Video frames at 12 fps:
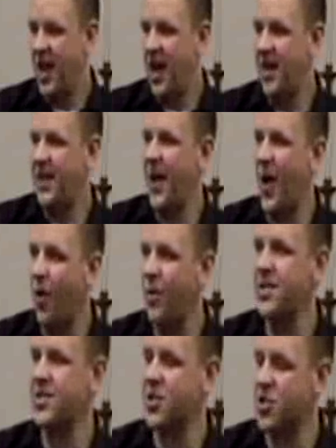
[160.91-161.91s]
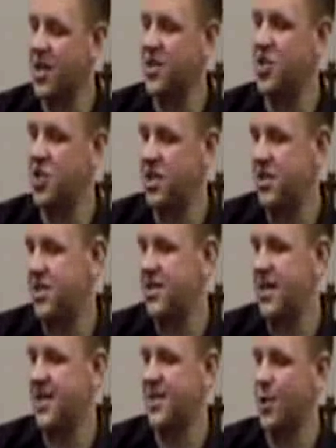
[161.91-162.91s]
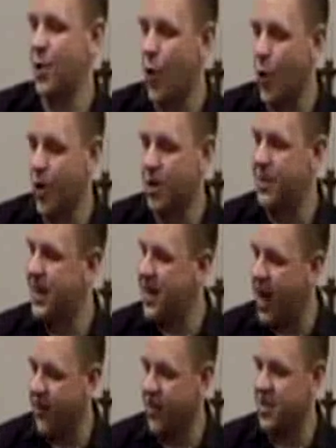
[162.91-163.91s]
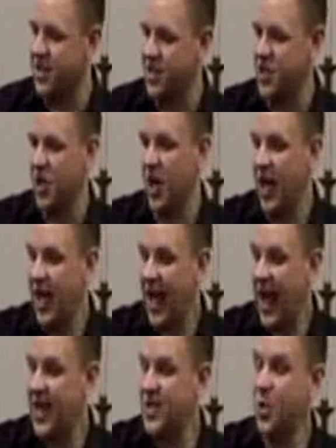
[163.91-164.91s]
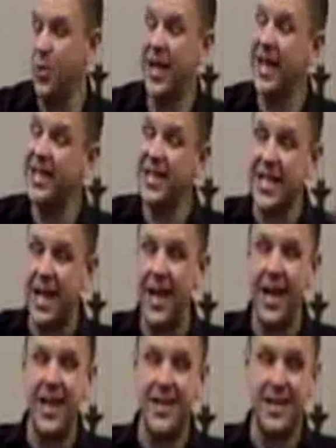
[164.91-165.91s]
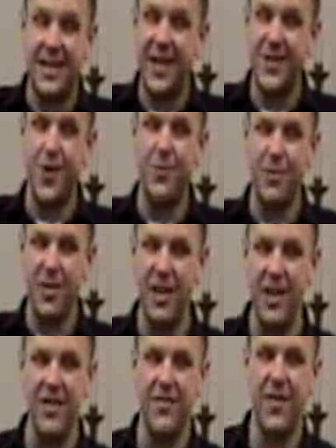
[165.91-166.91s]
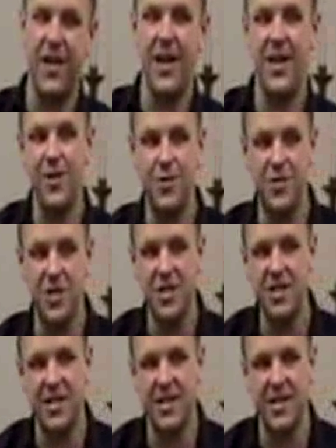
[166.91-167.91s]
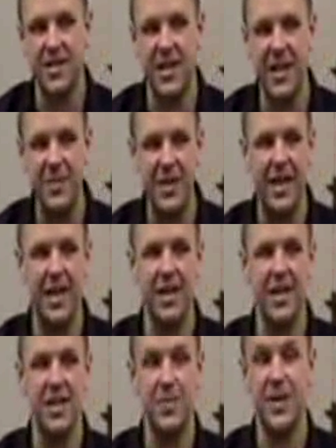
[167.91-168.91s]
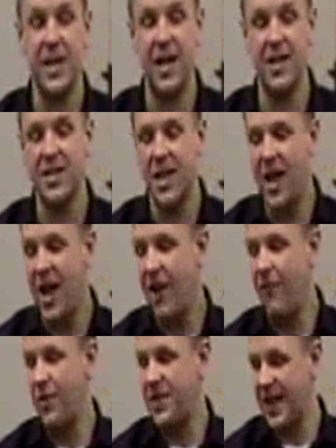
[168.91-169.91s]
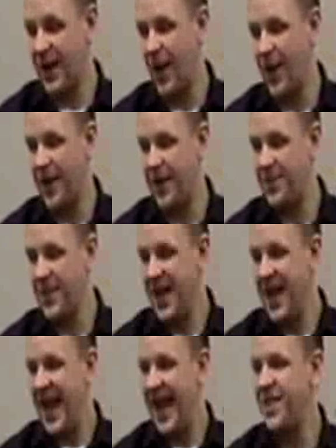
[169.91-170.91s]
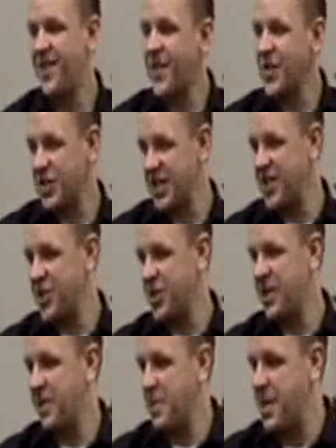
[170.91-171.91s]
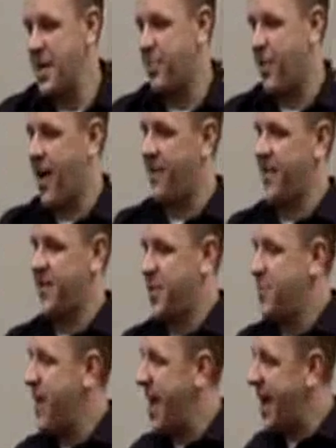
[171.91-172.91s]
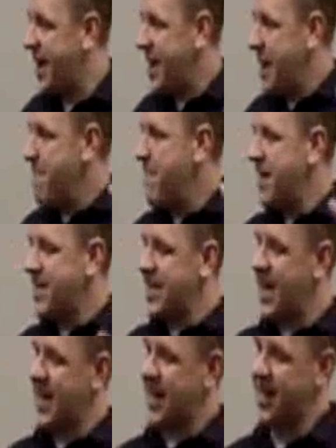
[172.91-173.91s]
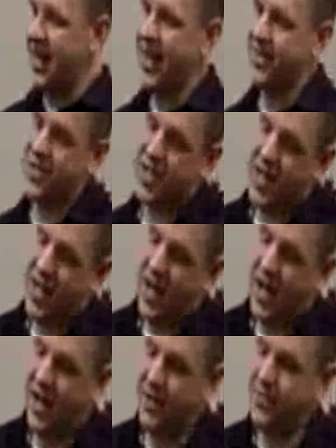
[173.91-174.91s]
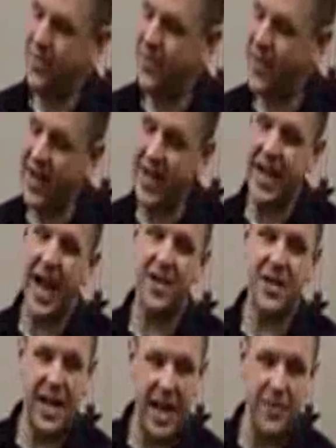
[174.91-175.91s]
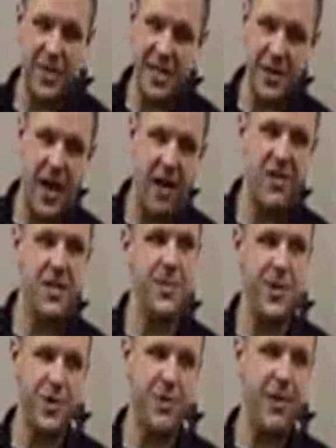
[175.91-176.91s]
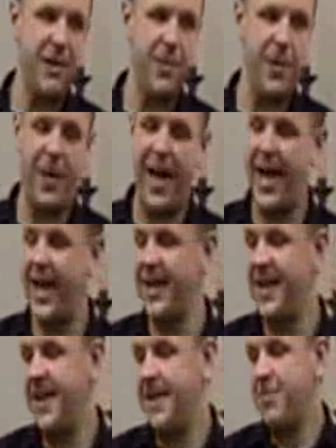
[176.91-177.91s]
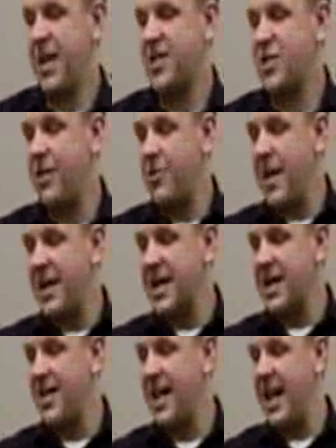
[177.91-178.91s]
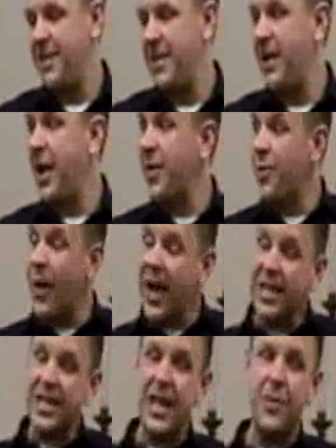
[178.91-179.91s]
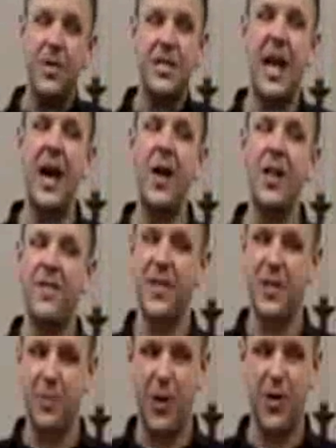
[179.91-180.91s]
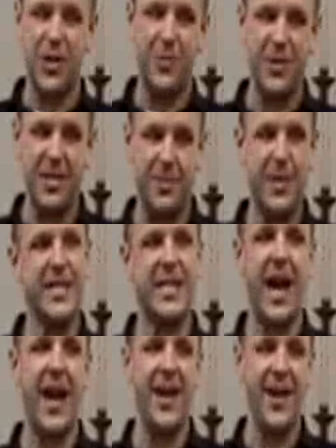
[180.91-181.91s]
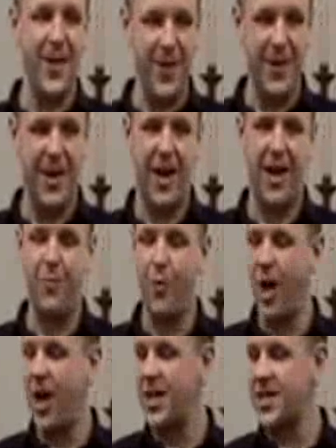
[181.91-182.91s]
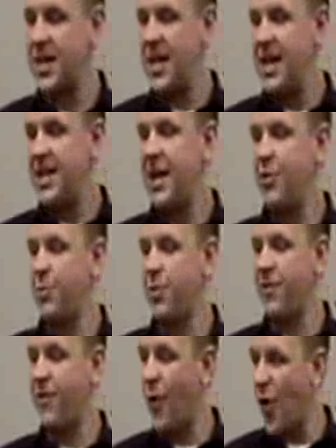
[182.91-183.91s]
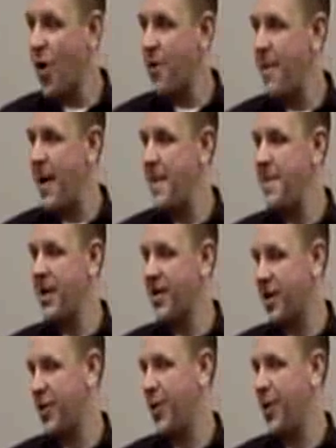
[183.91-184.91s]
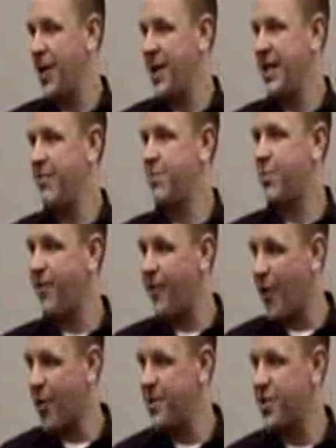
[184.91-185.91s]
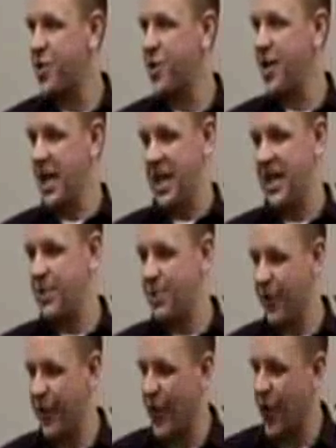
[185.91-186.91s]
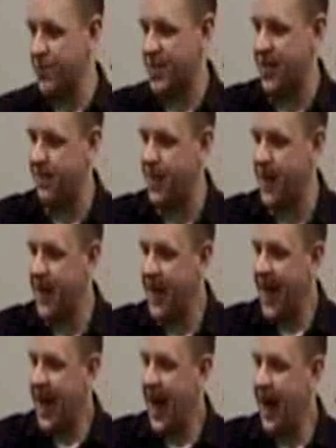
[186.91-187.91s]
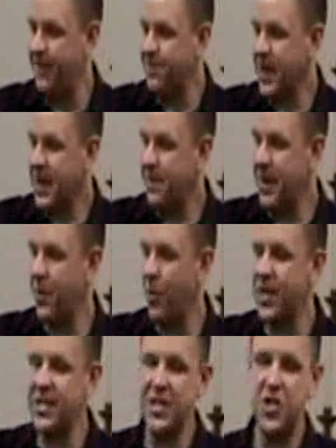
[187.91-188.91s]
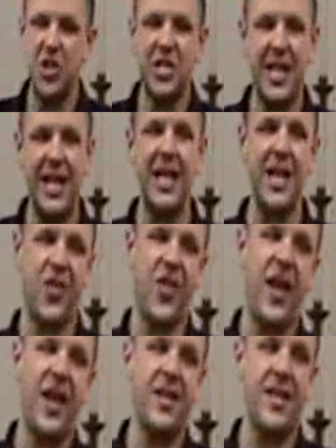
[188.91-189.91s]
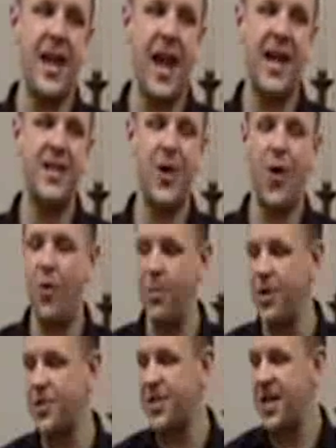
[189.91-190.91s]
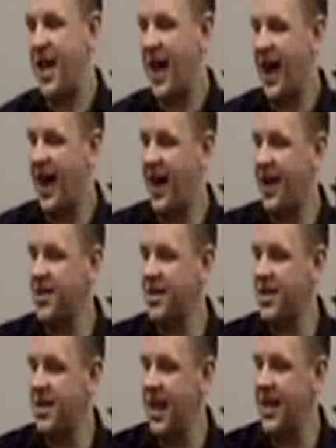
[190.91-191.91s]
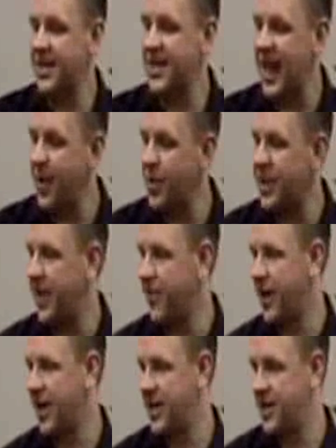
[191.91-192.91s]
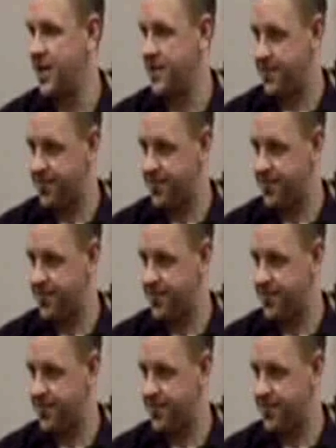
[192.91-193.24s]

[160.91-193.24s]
Um, they always address Jesus as Lord, but never teacher. And so we get this hint that they don't believe in who Jesus is claiming that he is because of what they call him. In the first century, there were many prophets who made messianic claims. Uh, funny how today we still have some of those people. And, and so they would make a claim, and, and the way that they would tell this person was the Messiah or not was they would perform a miracle, they would perform a trick, they would perform something. Um, but it wasn't just anything, they had to almost uh, say what they were going to do.